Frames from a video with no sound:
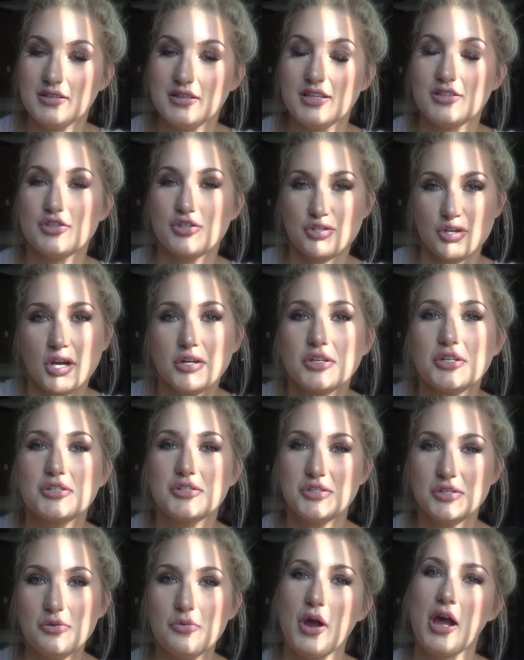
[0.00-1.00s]

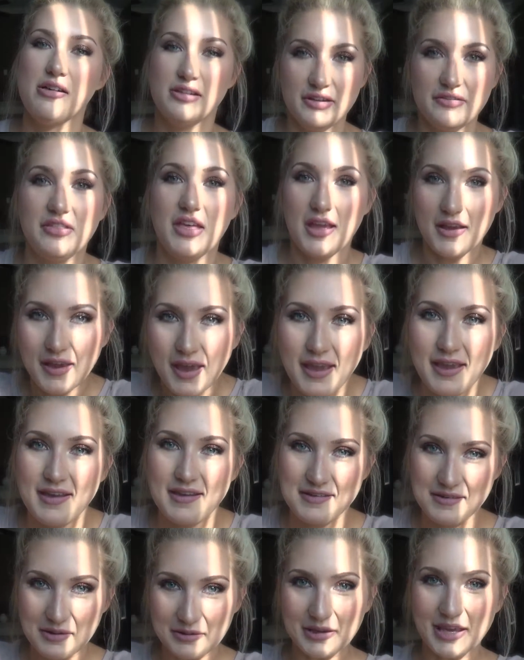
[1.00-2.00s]
instructors do well if they
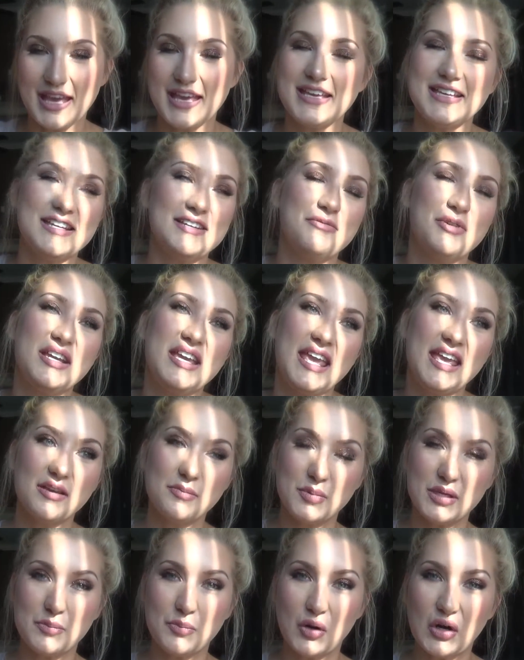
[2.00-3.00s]
can, okay? We
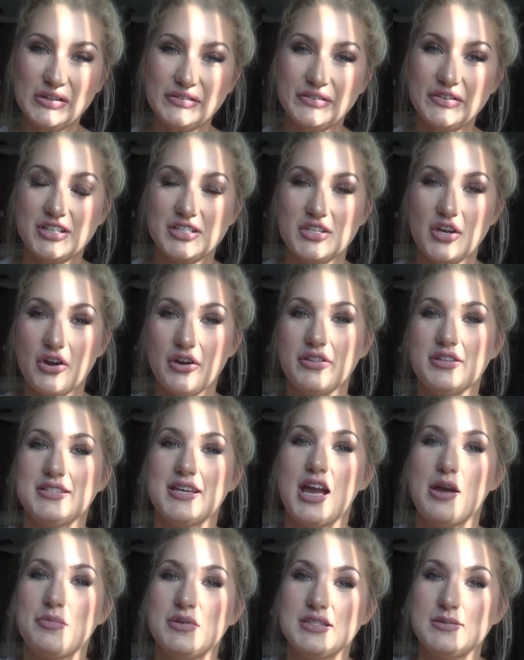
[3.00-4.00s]
can't be perfect all the
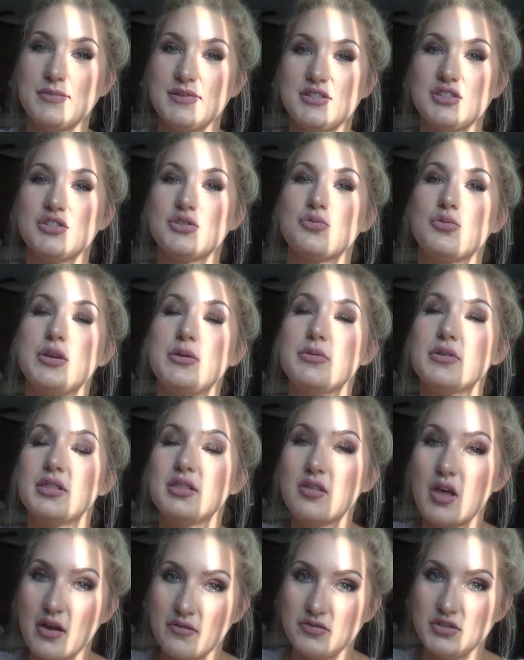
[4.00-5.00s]
time as much as we
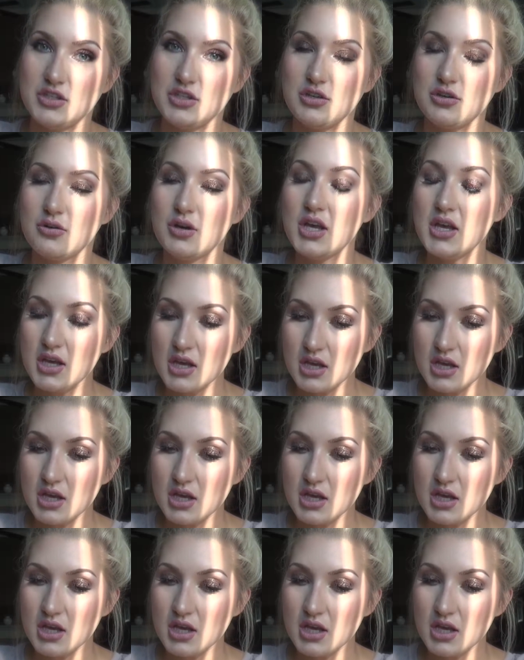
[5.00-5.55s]
would love to.